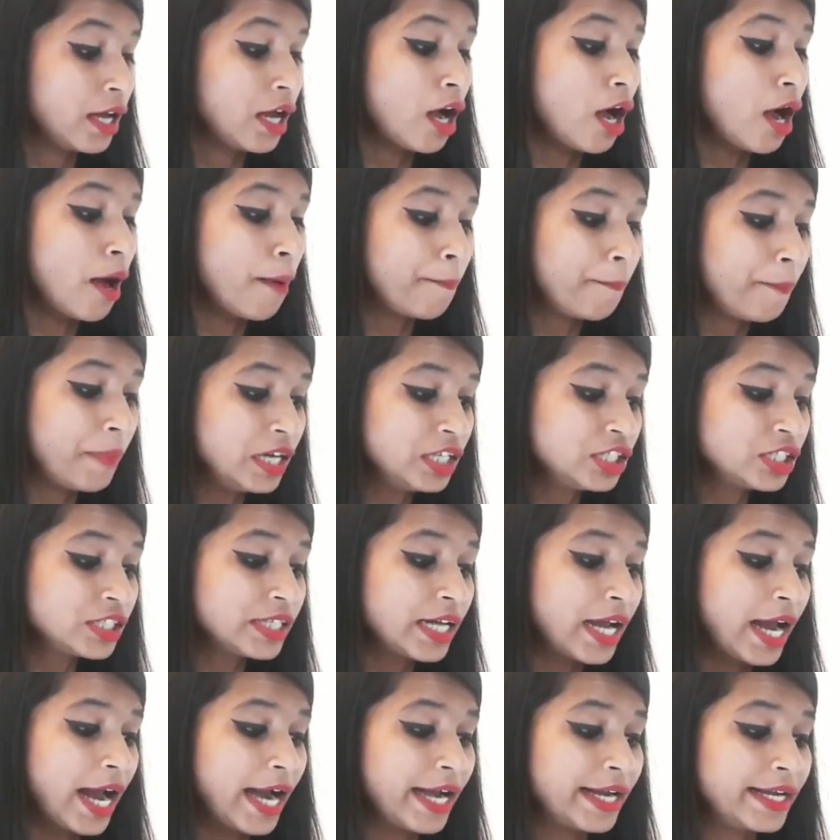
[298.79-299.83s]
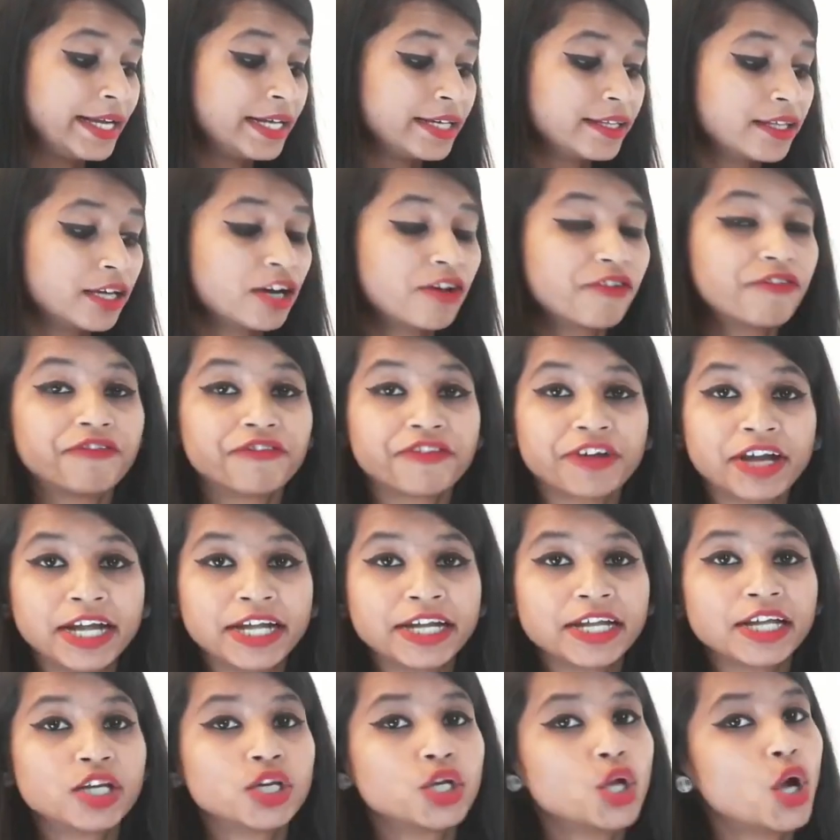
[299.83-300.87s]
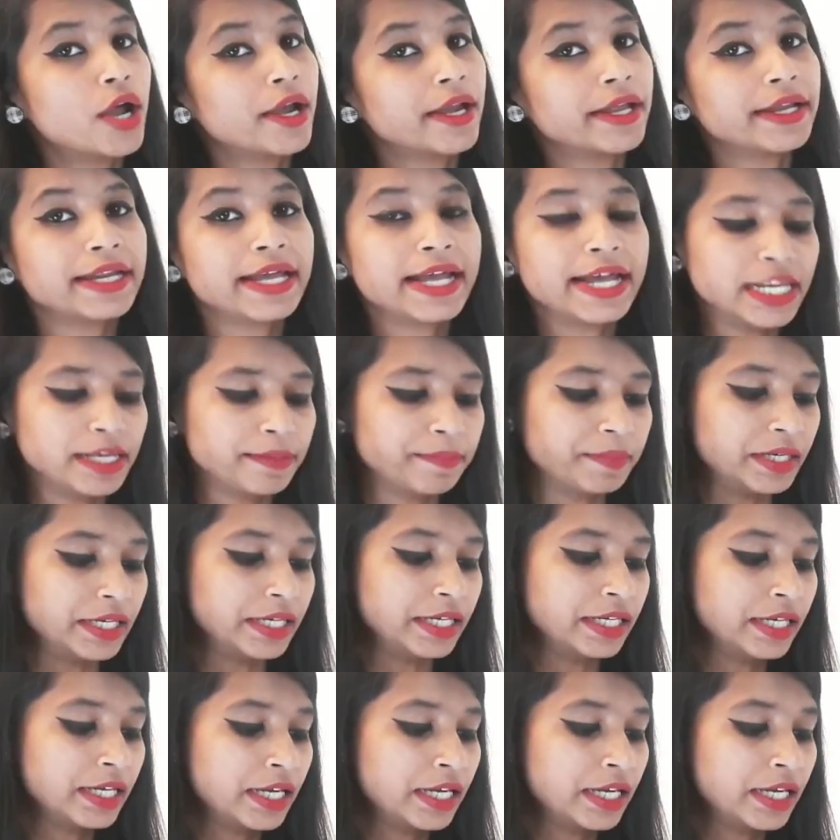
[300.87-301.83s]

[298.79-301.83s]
A punch had neither a friend nor an enemy.